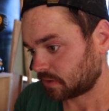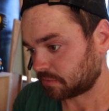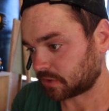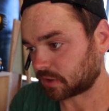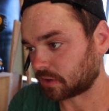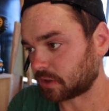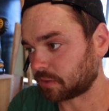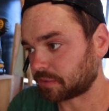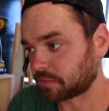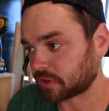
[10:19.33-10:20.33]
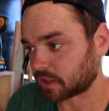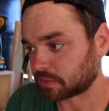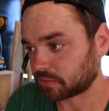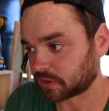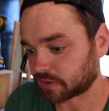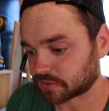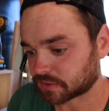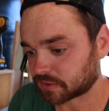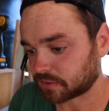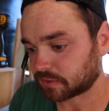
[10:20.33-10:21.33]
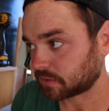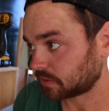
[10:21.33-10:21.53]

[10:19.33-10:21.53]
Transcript: gonna go up the bottom with a screw